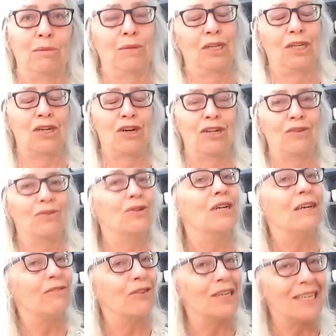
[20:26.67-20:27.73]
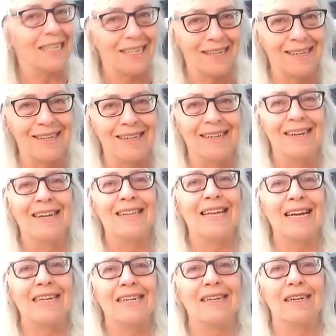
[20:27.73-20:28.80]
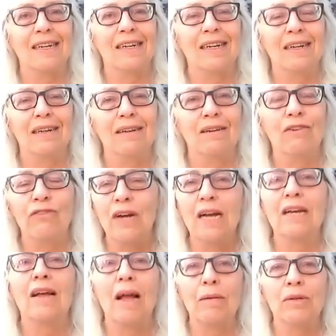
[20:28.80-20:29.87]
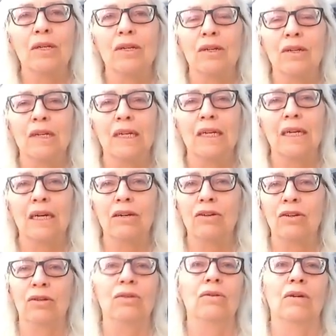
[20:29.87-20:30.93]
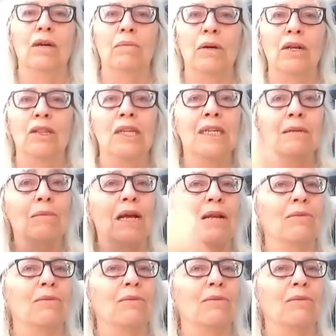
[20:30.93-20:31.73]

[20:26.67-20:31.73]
moustache or whoever it is that you find are absolutely untrue about this man